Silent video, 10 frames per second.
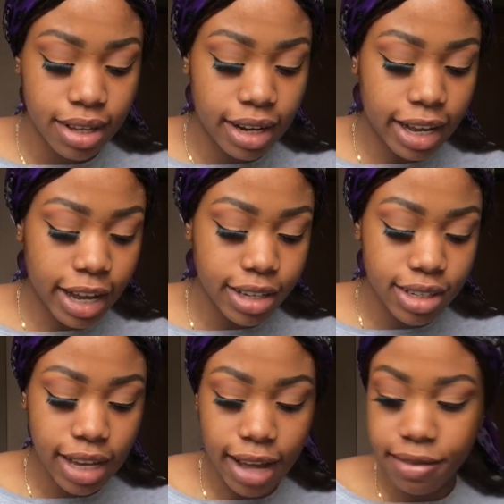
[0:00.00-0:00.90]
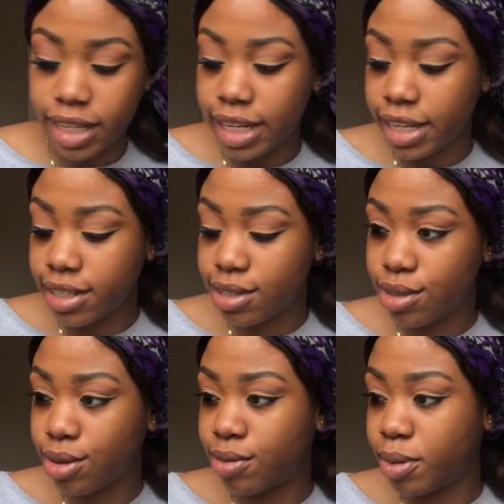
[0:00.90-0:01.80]
Like I usually have a
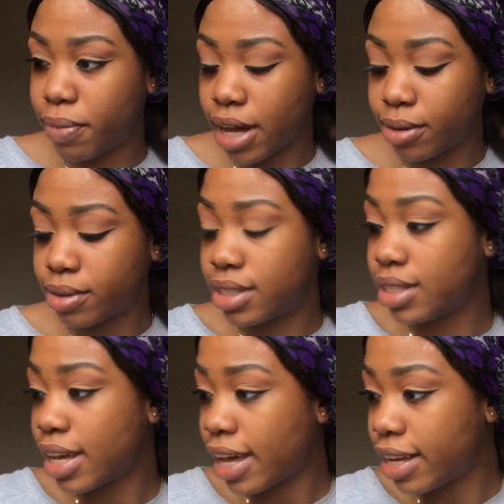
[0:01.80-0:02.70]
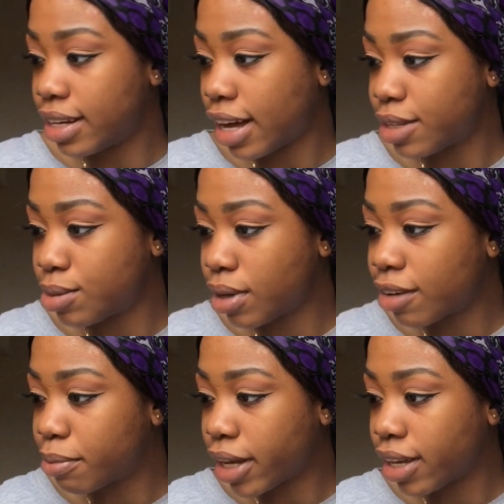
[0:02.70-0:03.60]
list of about 10. I still
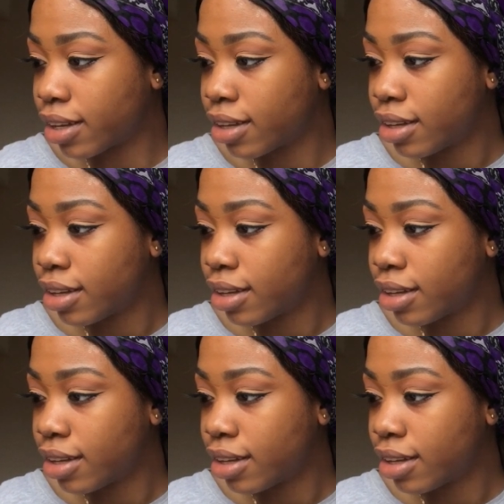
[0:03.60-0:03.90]
have my,